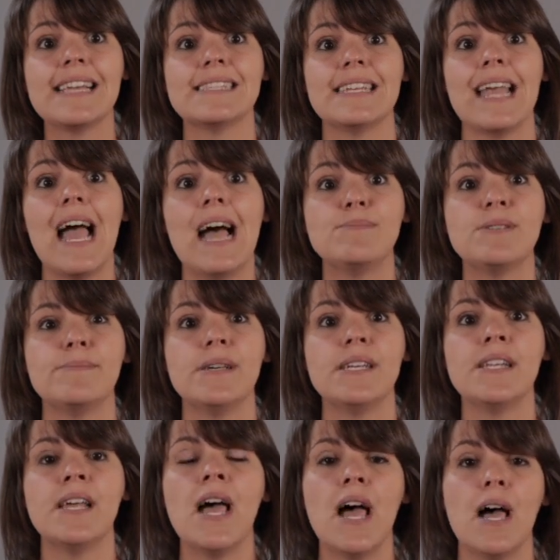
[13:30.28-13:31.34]
and
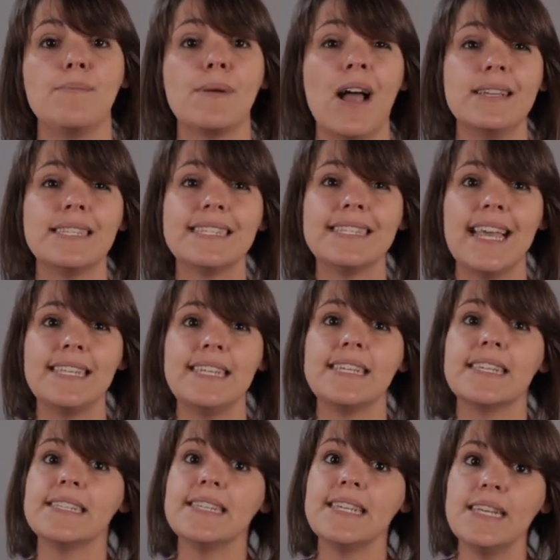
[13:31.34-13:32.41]
abdomen, apply steady,
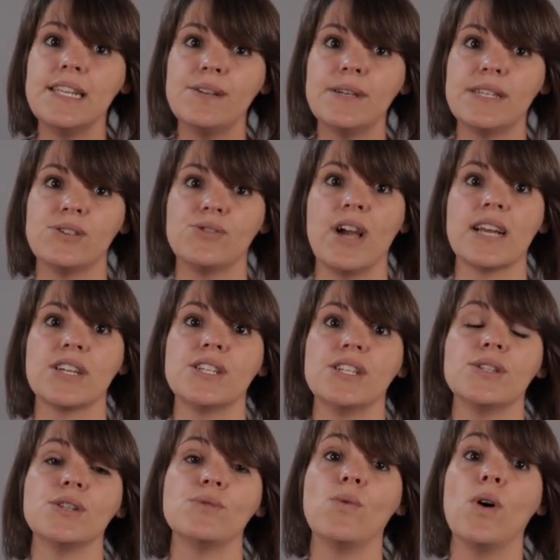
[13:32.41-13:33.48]
continuous
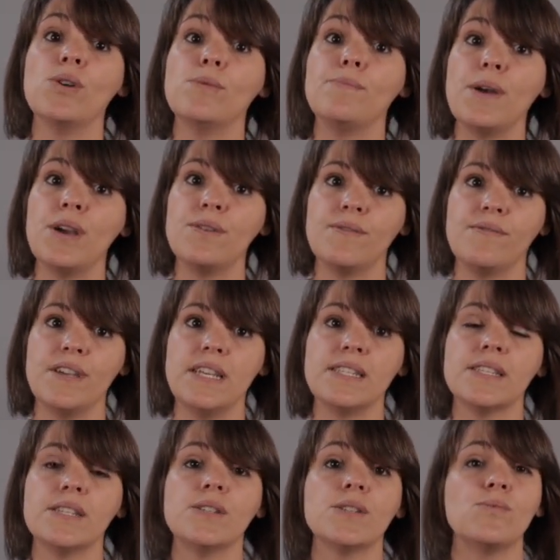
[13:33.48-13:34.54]
traction to one or both
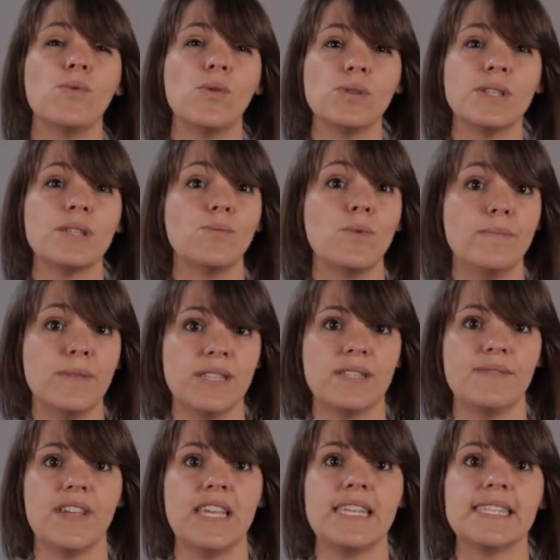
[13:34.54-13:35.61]
feet towards the
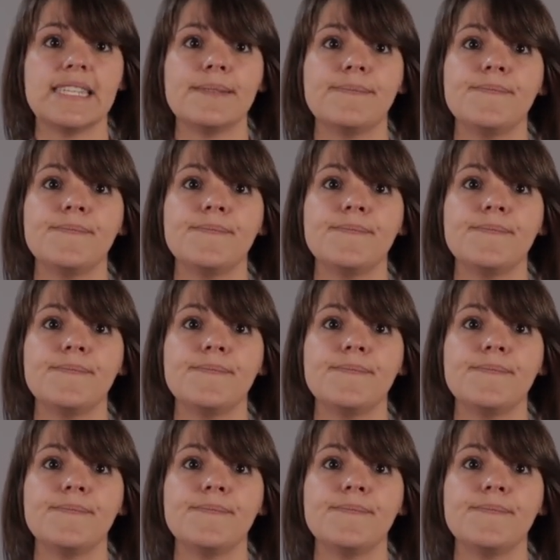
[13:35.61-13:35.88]
woman's feet.